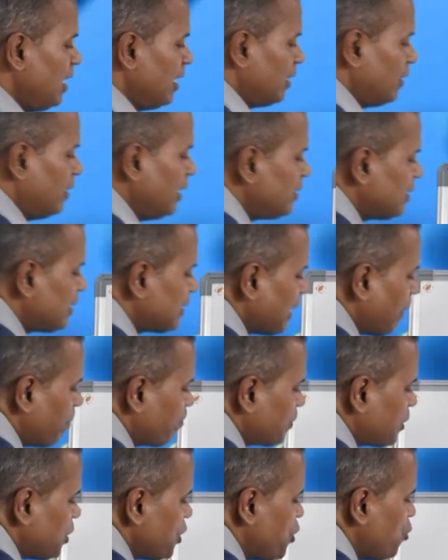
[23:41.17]
This
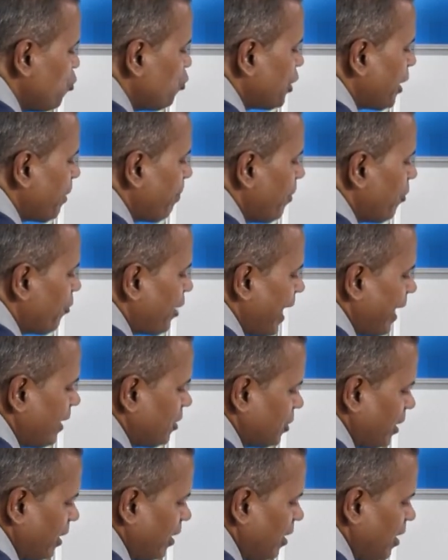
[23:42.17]
substitution
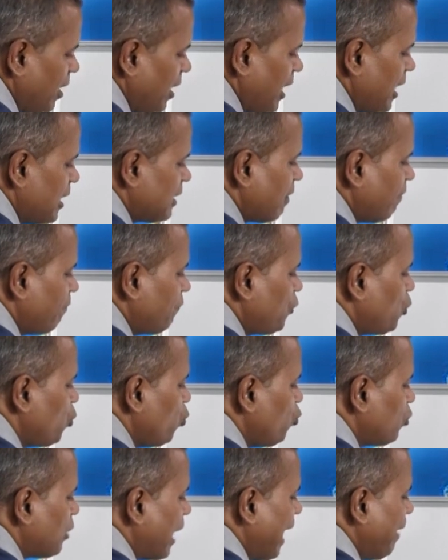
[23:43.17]
mutation is of
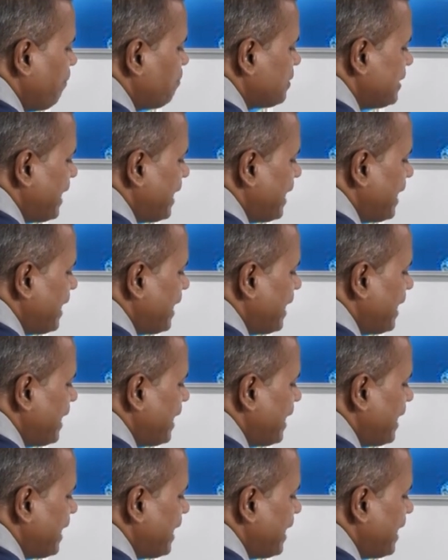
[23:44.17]
two types,